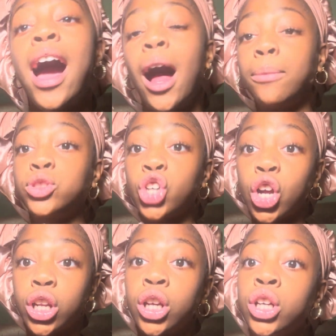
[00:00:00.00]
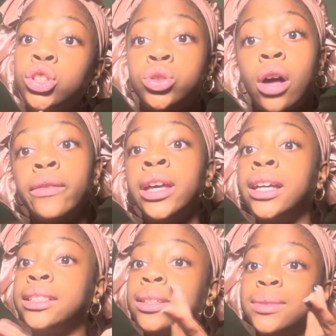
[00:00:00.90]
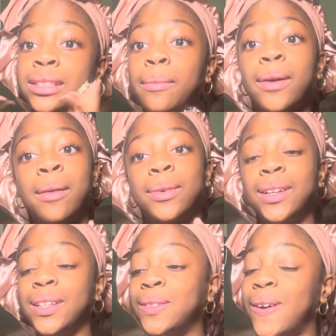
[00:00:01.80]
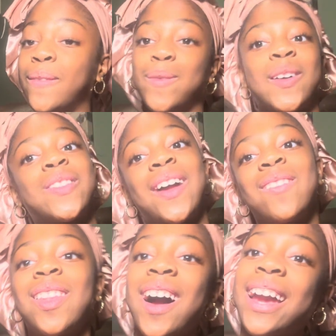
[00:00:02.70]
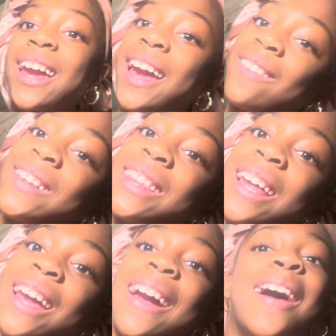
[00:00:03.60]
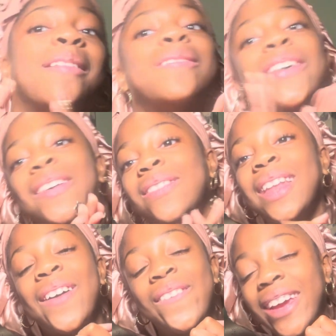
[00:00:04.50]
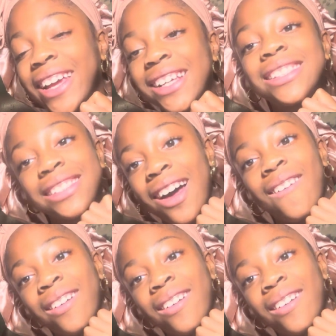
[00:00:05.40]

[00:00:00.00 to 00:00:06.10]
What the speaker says: I'm turning 12 in September. I'm going to do a birthday vlog and everything, a birthday week and stuff.